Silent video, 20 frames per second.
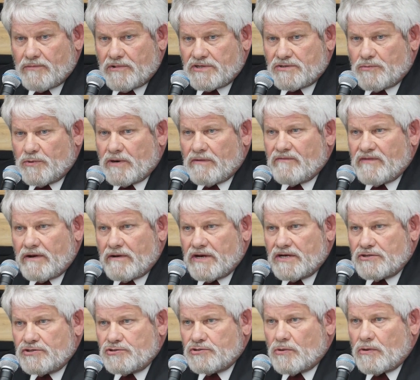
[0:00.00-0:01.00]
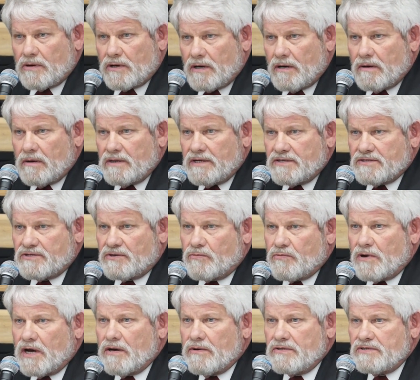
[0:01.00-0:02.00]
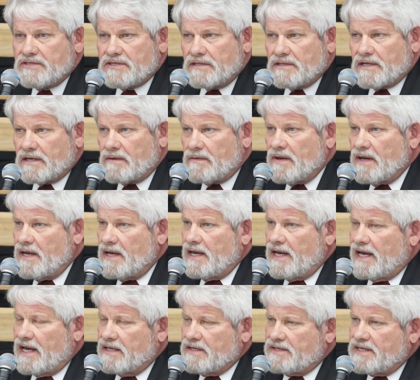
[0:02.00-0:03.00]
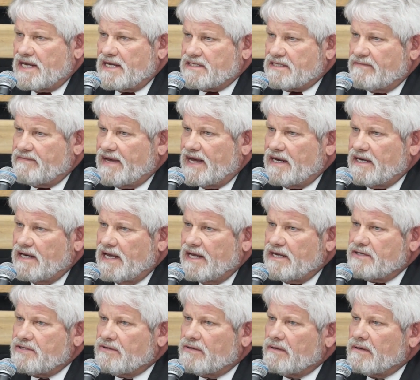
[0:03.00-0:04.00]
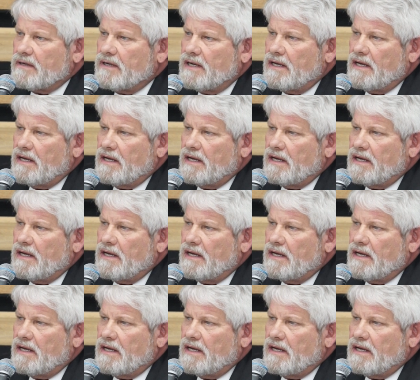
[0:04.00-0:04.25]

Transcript: which we're very short on, is the roads and things of that nature.